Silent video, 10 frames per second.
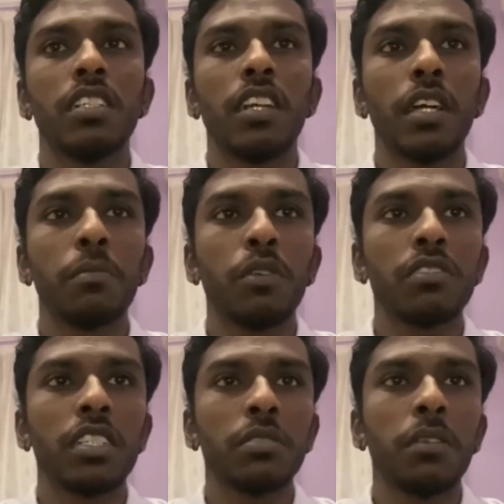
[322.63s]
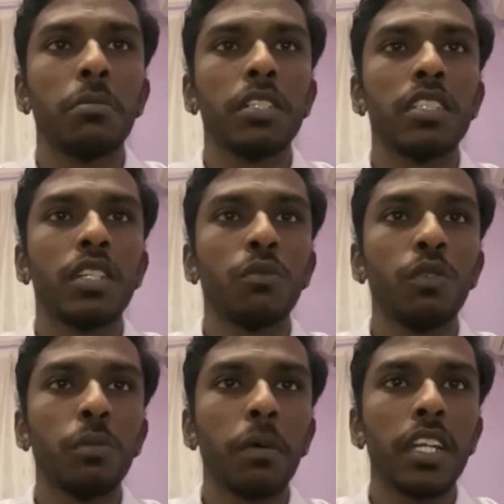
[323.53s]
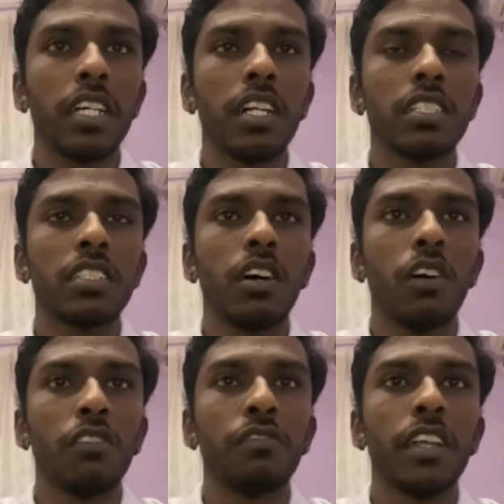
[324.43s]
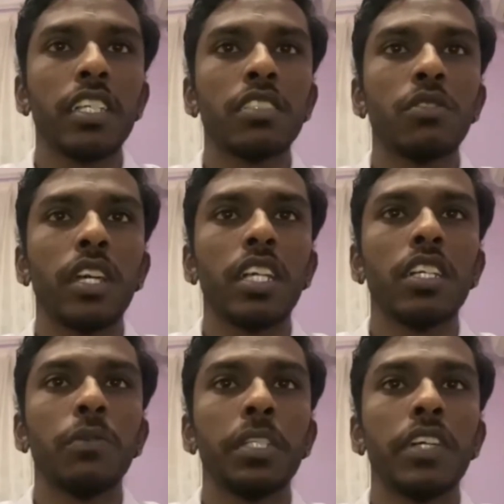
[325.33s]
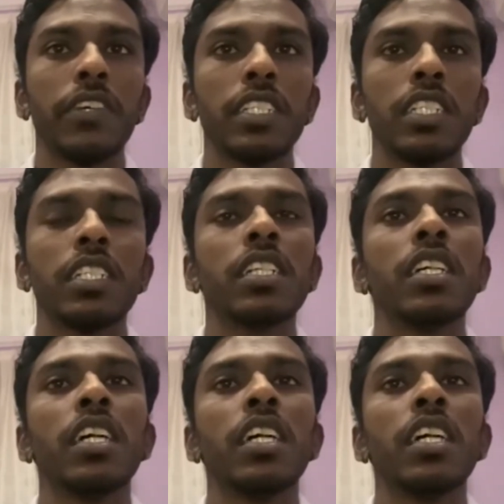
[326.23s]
dry process by mixing wood particles or flakes together with a resin